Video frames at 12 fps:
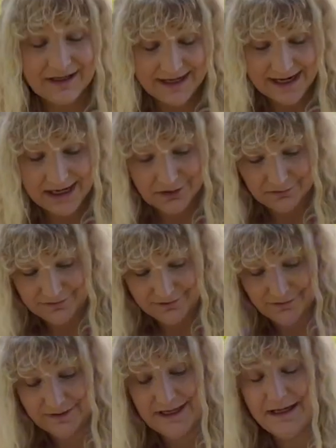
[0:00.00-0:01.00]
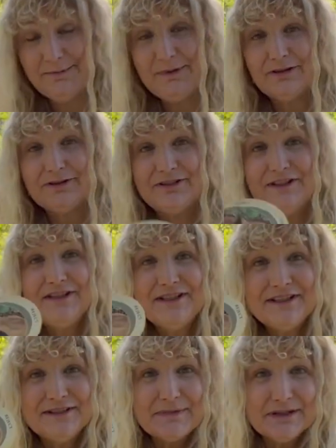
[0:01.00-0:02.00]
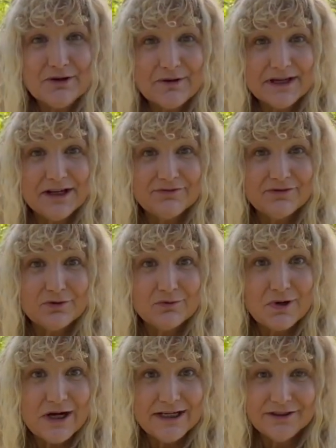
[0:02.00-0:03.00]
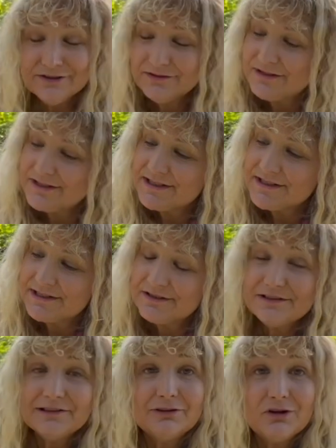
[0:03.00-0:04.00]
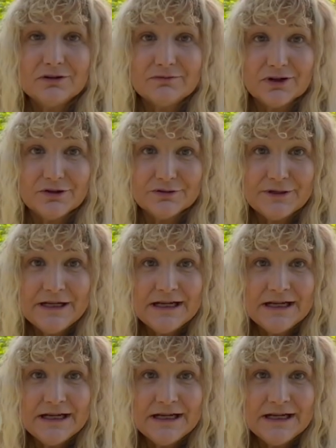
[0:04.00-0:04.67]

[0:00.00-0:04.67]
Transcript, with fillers: now, okay? Because this has been going on for a while. This is the, the long road.